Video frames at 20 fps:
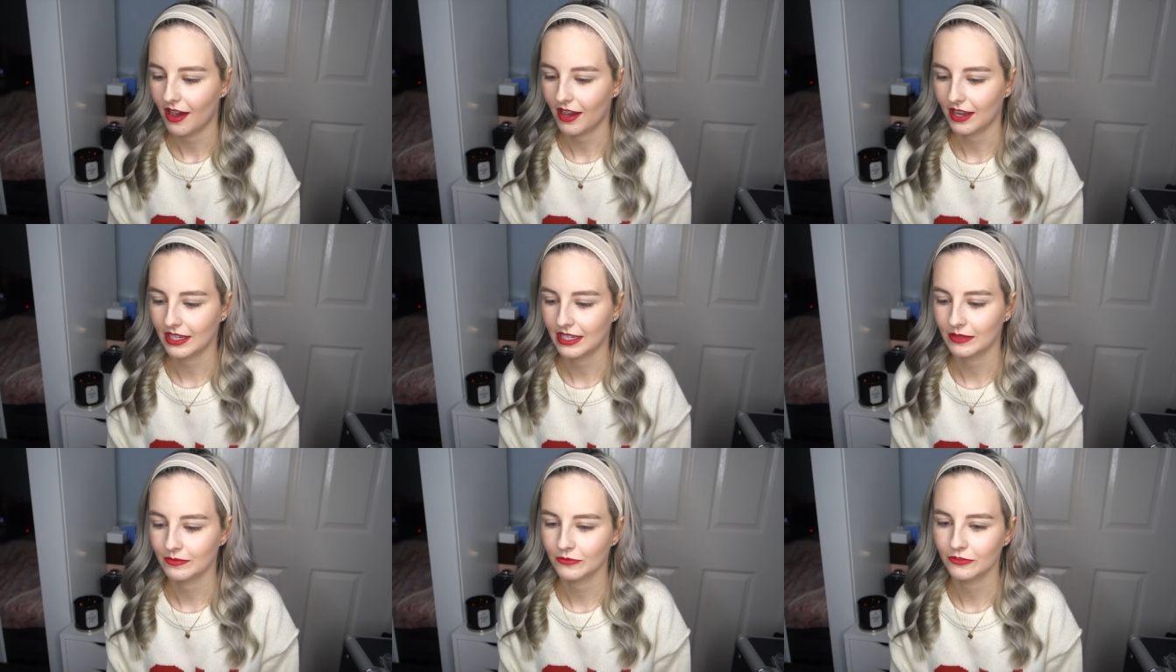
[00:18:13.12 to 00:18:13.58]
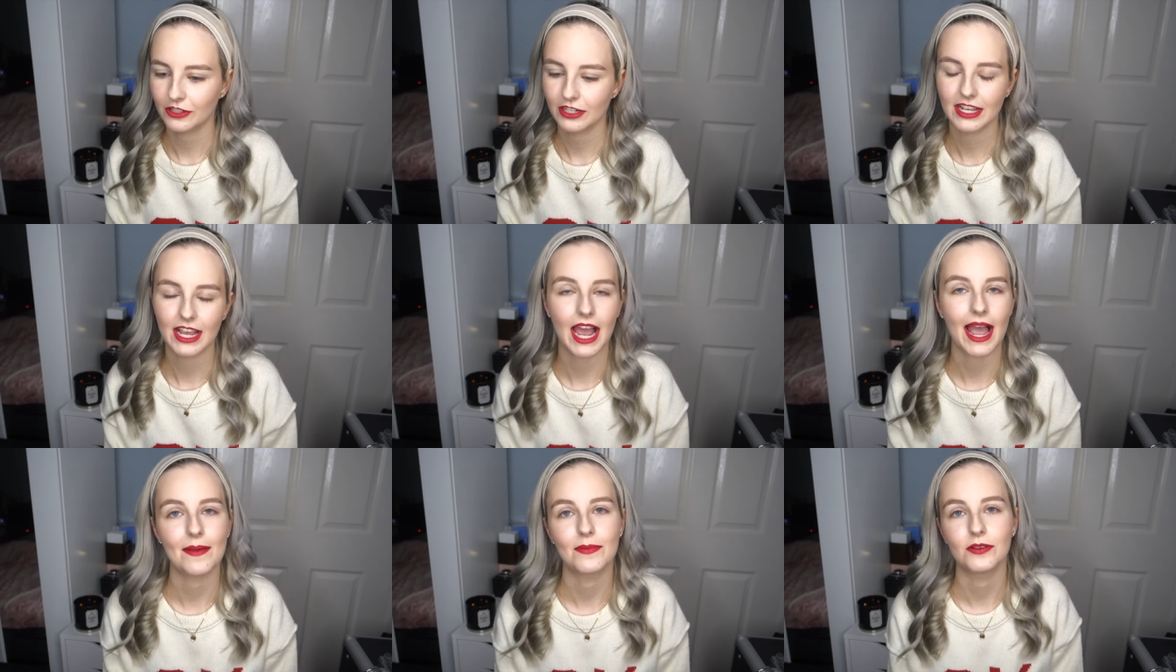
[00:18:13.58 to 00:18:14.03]
I am
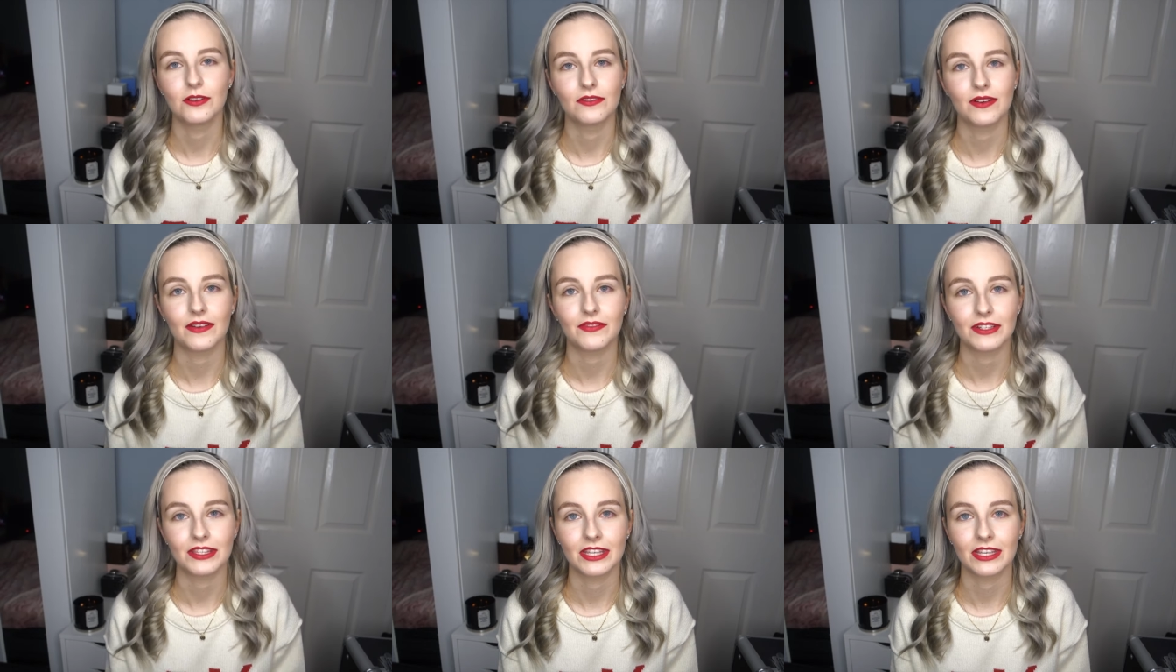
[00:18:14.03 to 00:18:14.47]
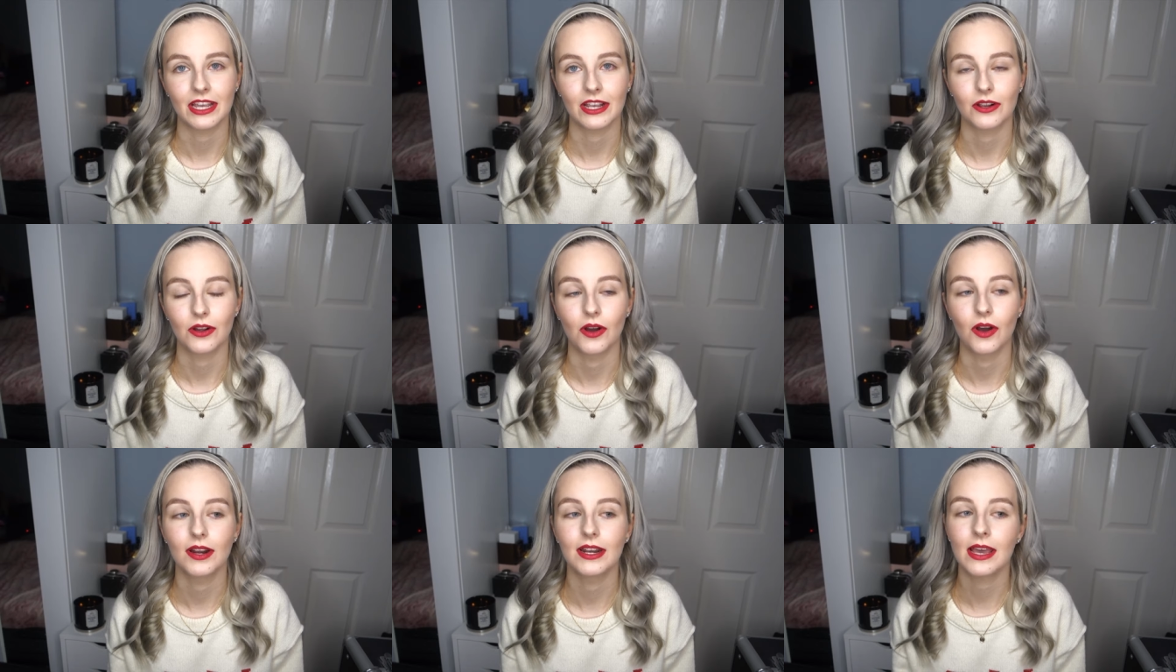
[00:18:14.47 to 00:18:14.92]
really happy with everything I
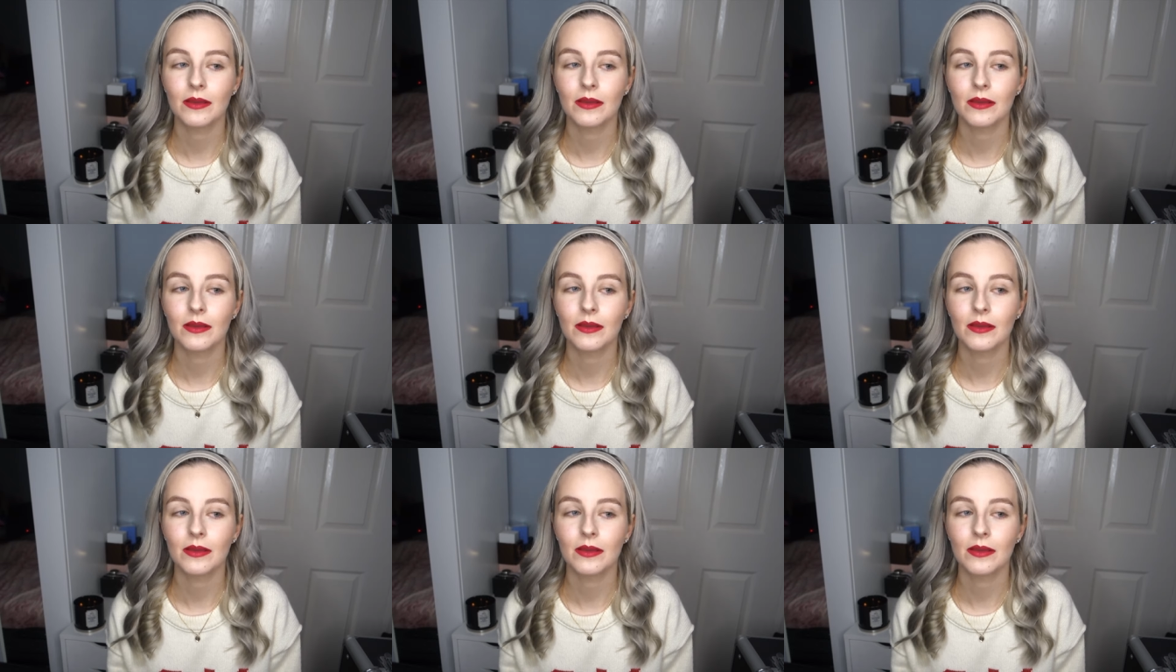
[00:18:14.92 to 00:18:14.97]
got.